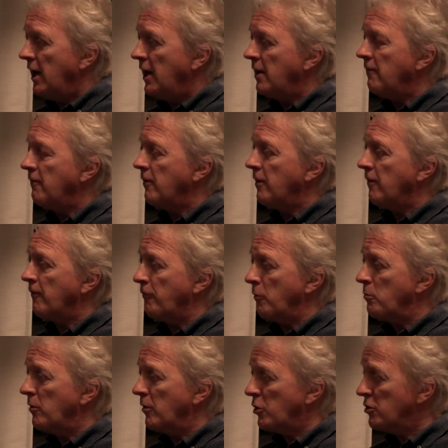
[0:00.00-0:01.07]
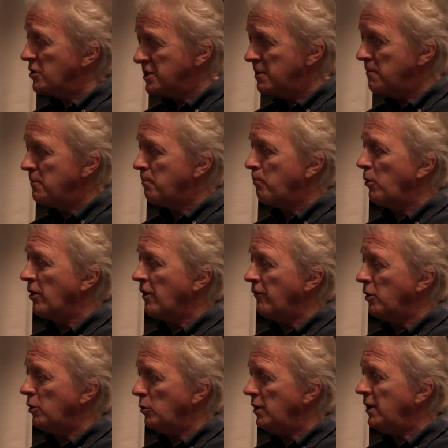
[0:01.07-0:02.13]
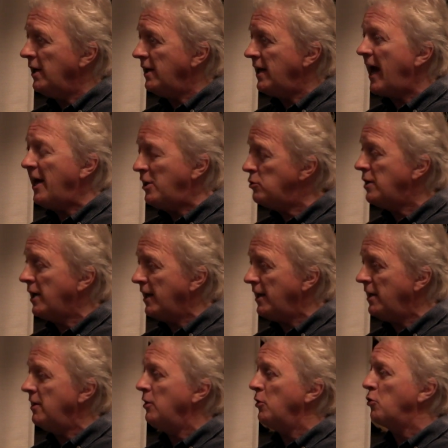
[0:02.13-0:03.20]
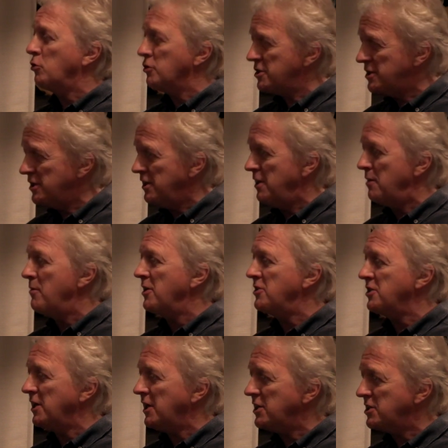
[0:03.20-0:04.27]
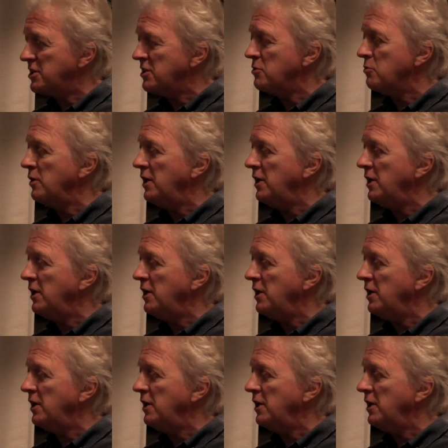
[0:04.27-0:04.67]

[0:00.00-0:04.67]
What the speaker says: and from a Christian point of view, we need educated Christian imaginations.